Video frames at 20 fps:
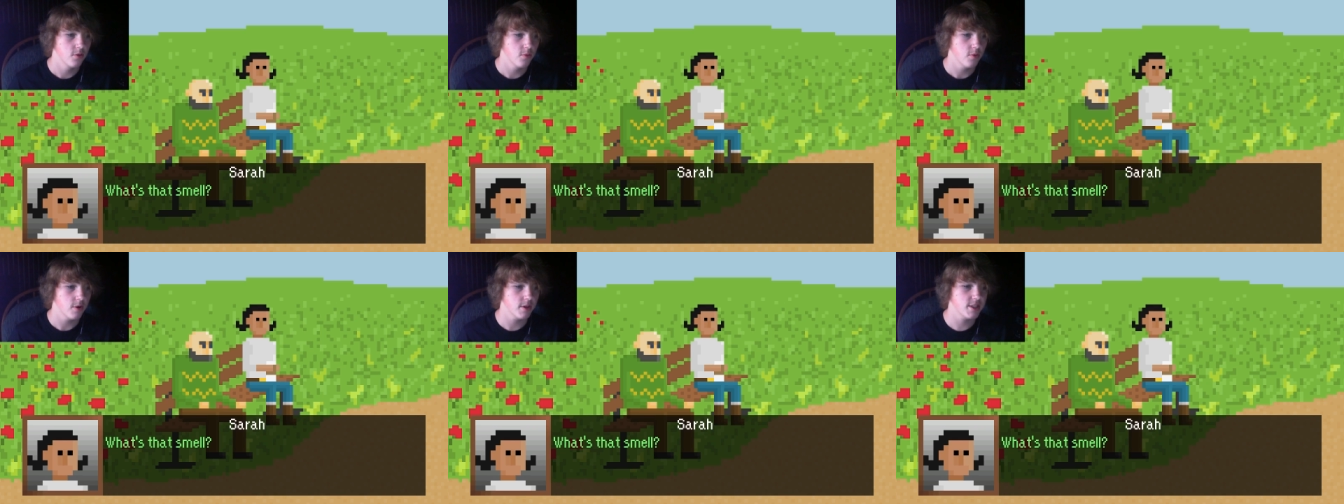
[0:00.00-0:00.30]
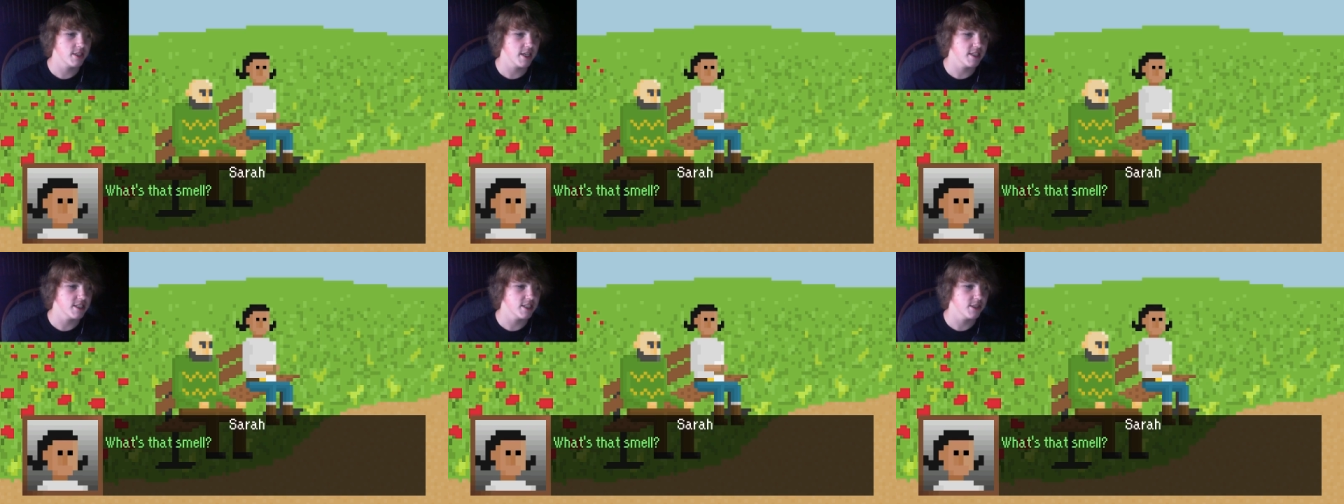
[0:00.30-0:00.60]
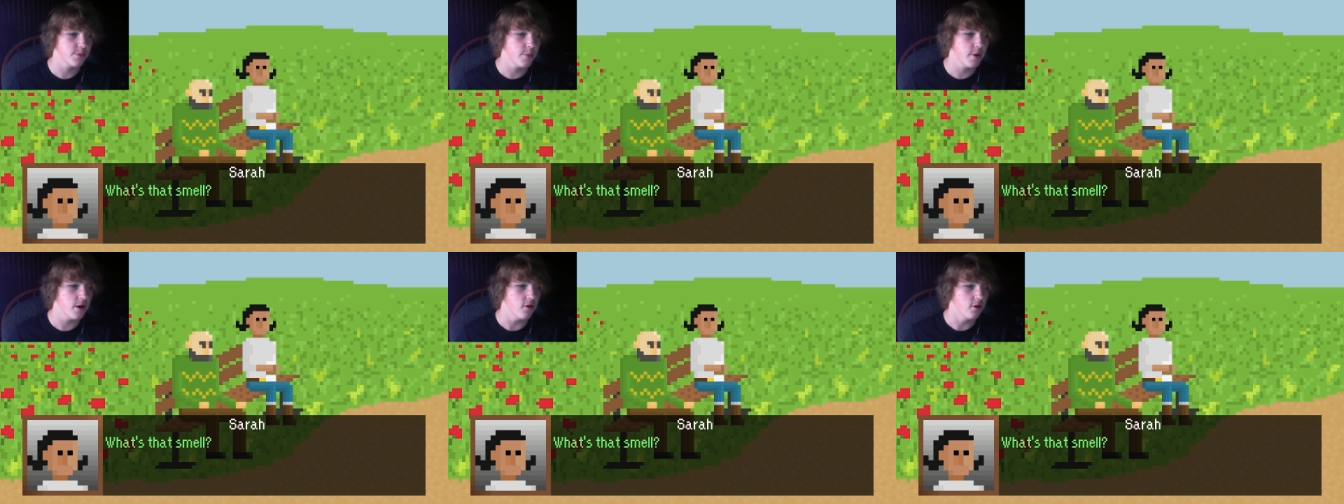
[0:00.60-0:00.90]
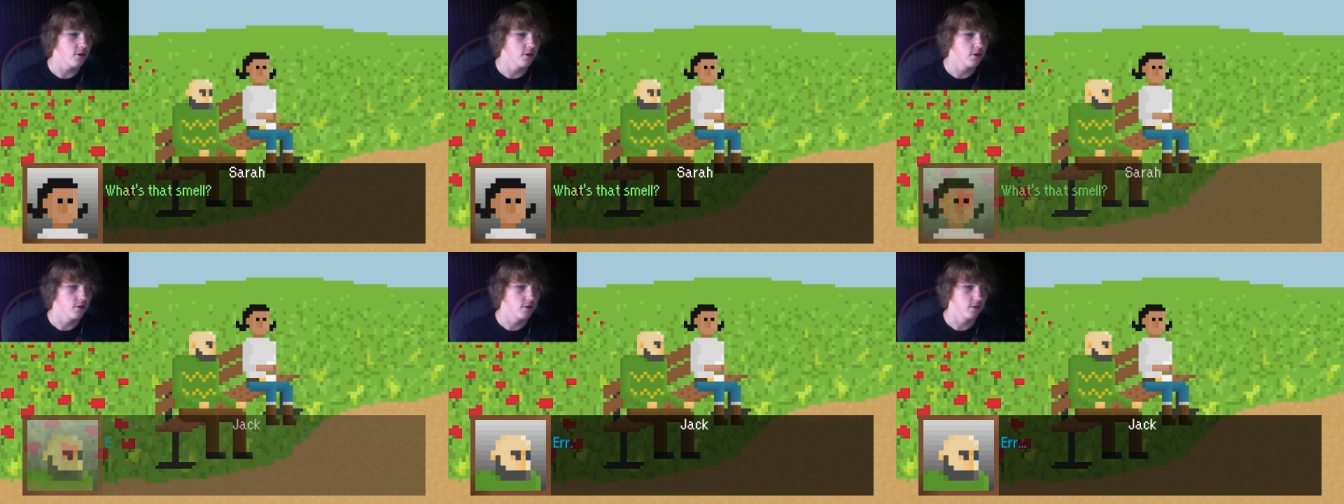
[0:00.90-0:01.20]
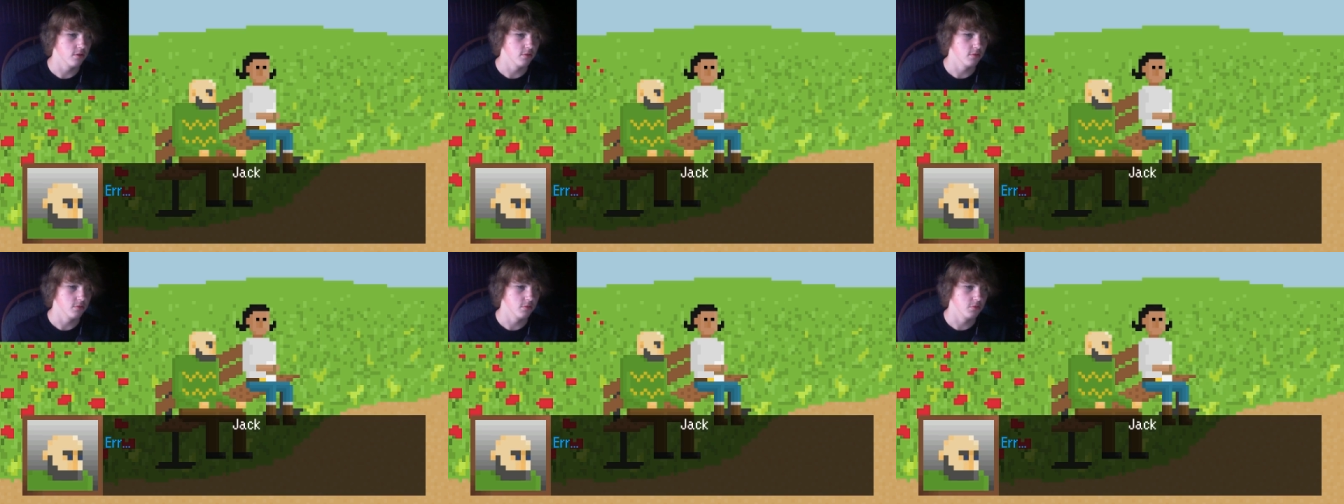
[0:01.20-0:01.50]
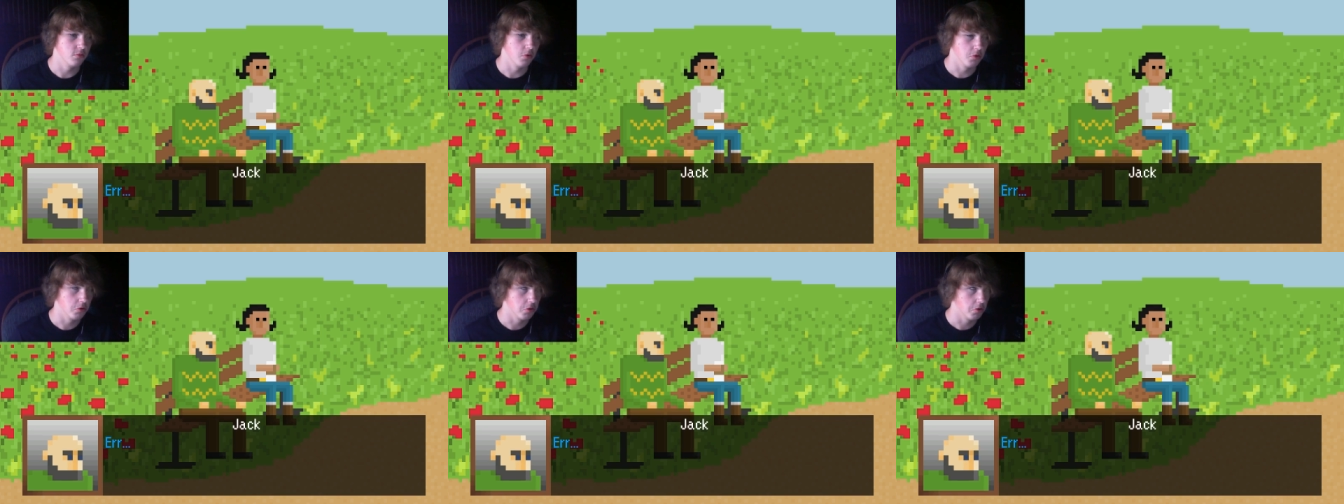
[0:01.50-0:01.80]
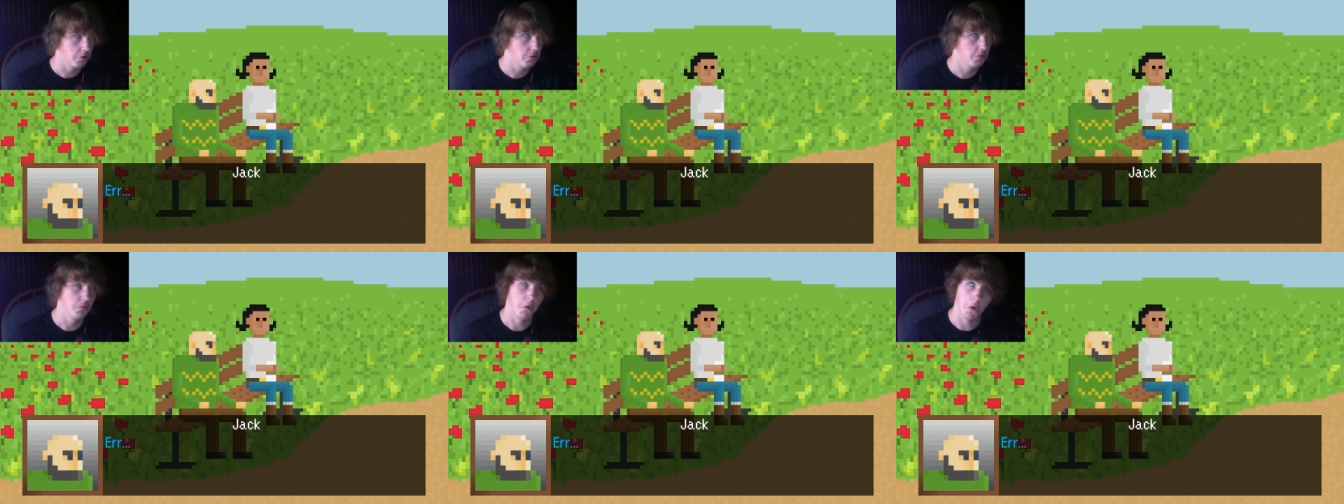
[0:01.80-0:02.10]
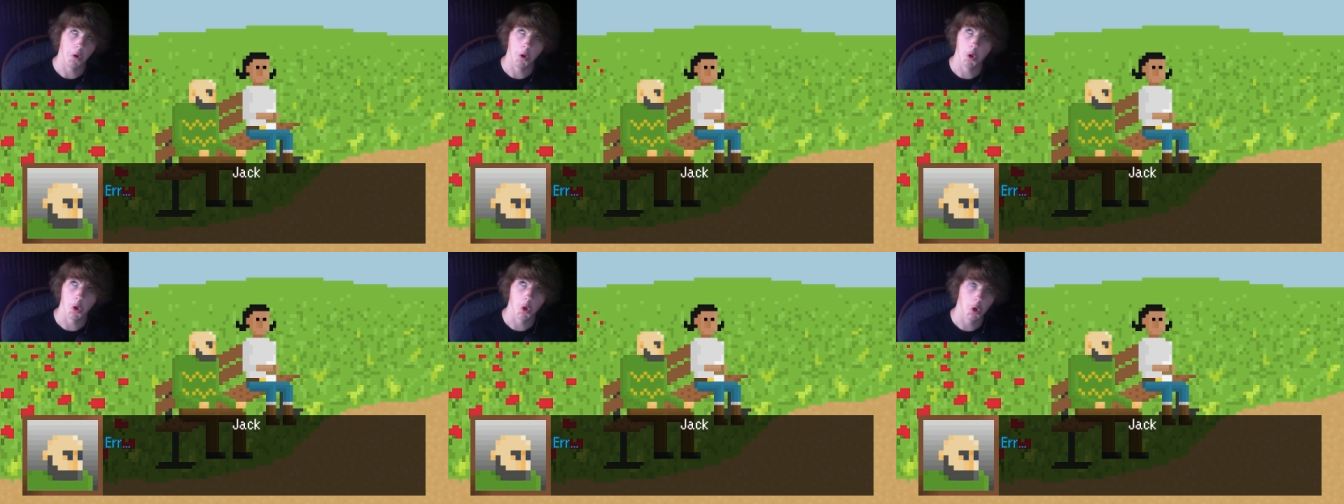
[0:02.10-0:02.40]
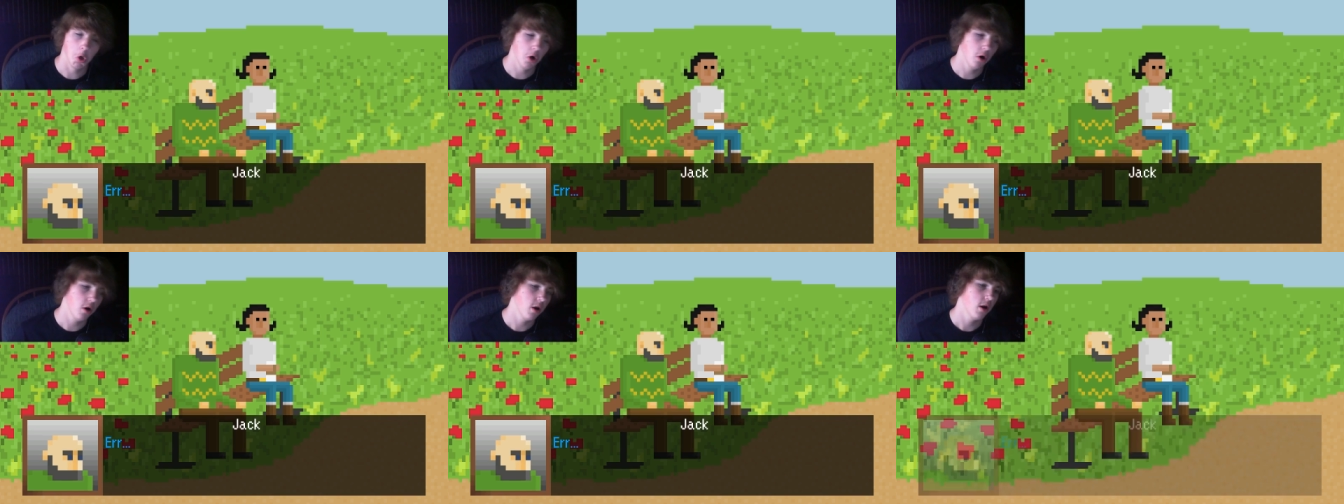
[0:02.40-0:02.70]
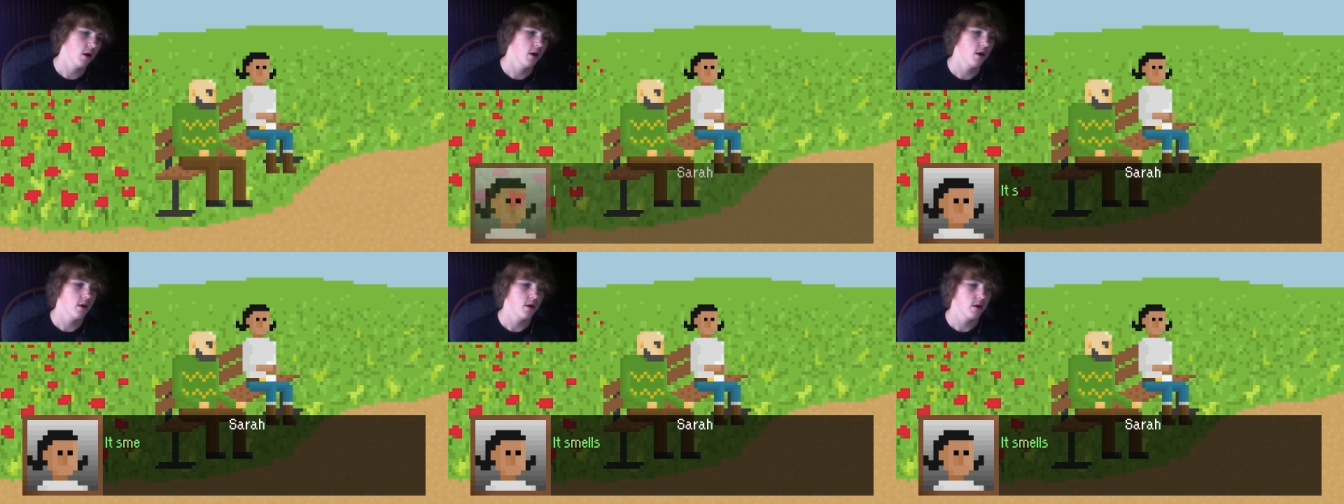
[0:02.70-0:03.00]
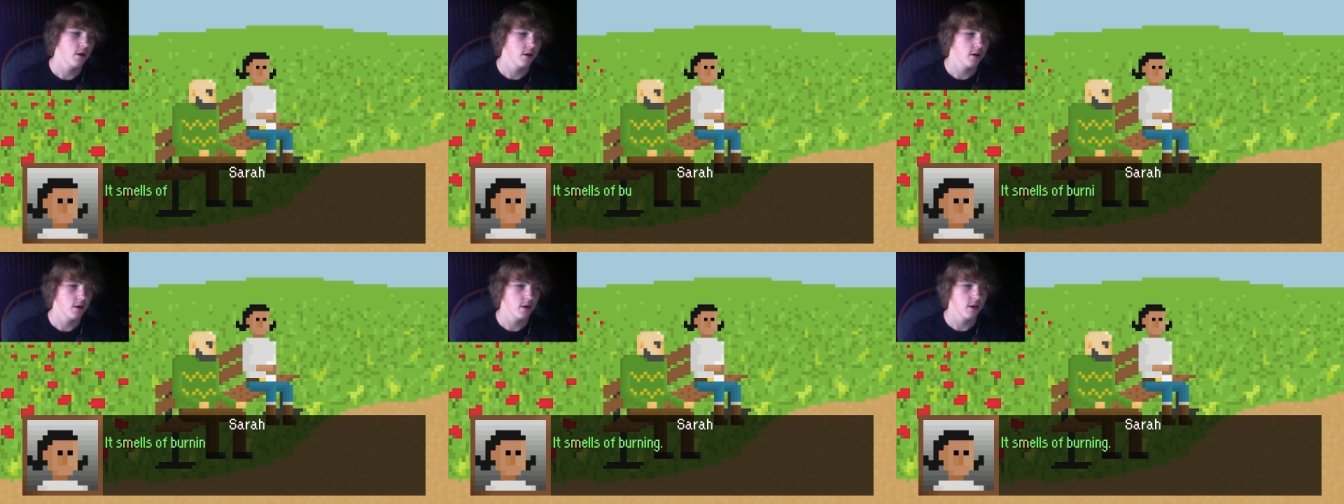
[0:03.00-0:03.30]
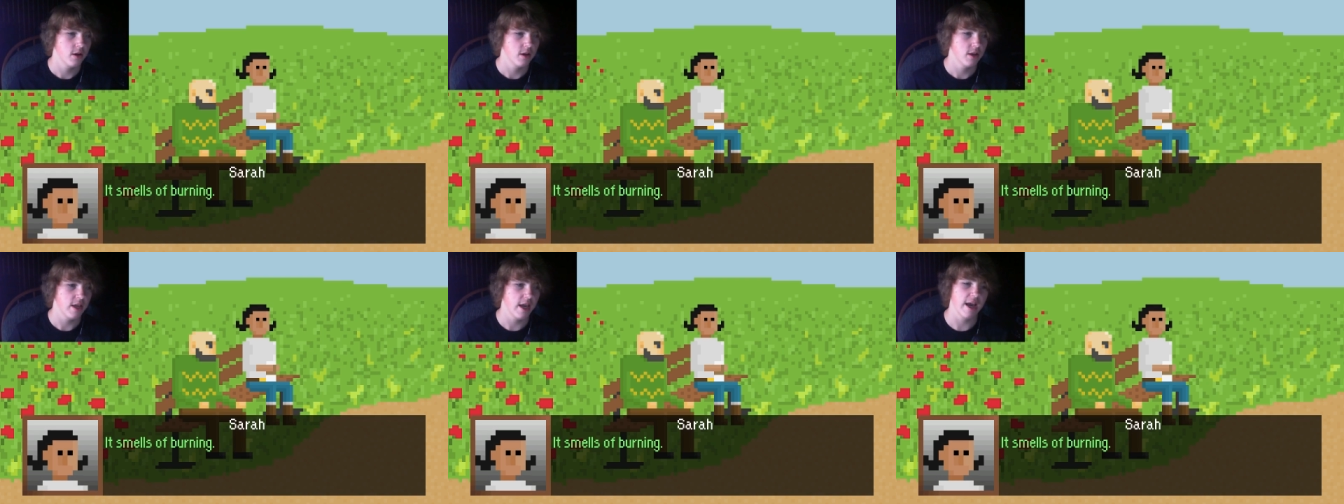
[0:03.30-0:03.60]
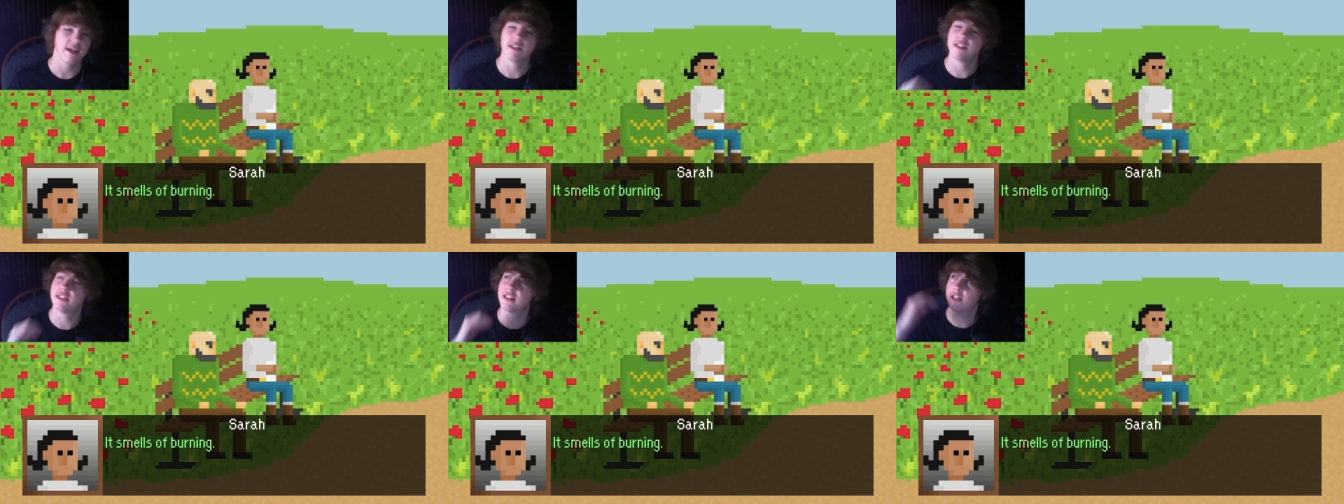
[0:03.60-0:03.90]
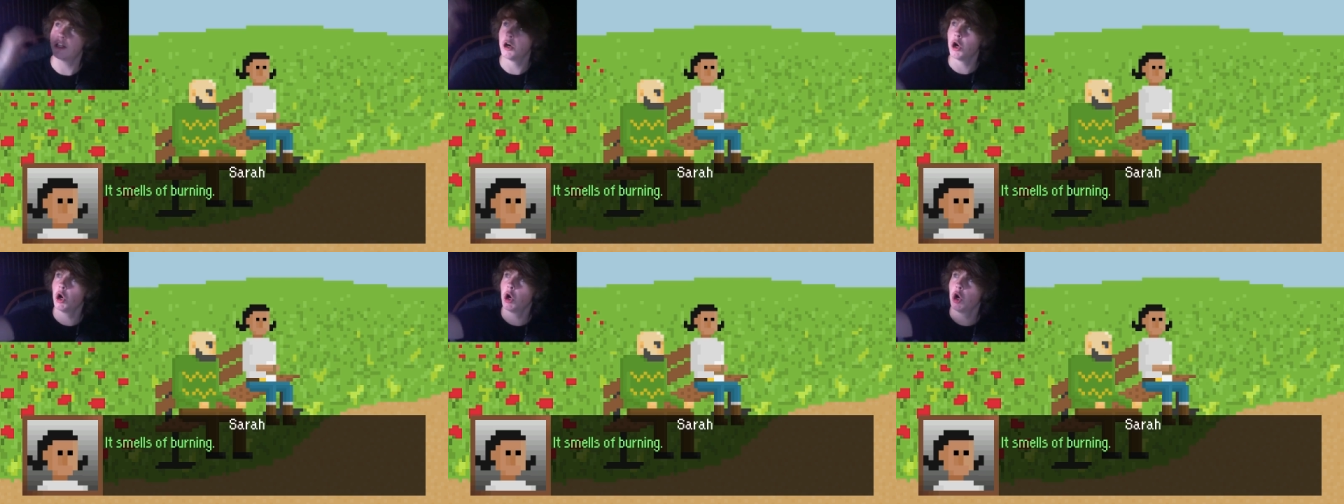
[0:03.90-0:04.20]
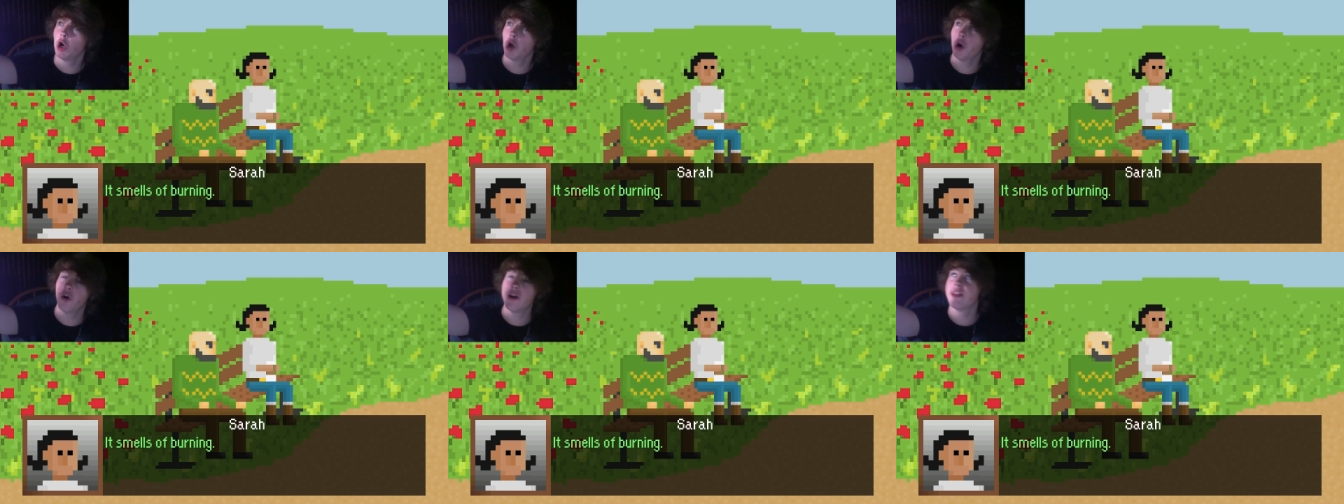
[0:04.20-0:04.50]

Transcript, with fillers: What's that smell? Nothing. Err. Yeah, it's the err